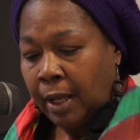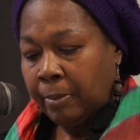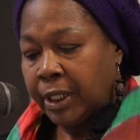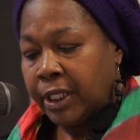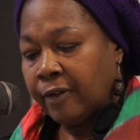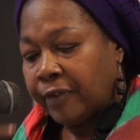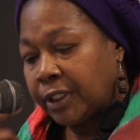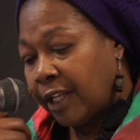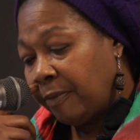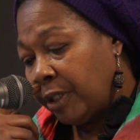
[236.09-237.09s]
Many of
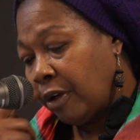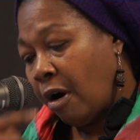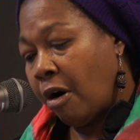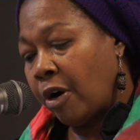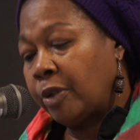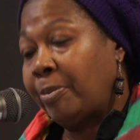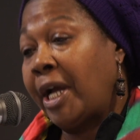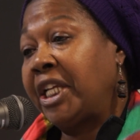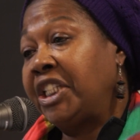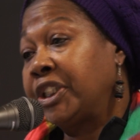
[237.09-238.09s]
us have been harmed
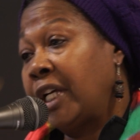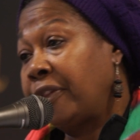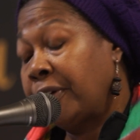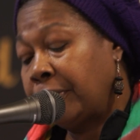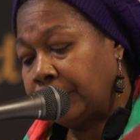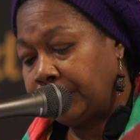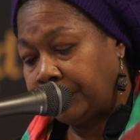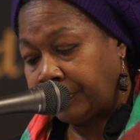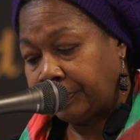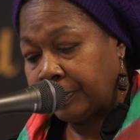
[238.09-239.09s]
by each other,
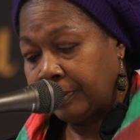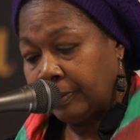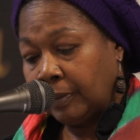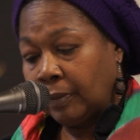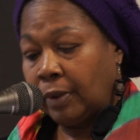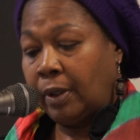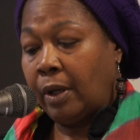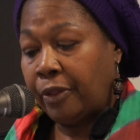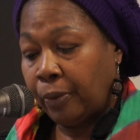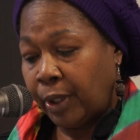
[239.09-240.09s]
other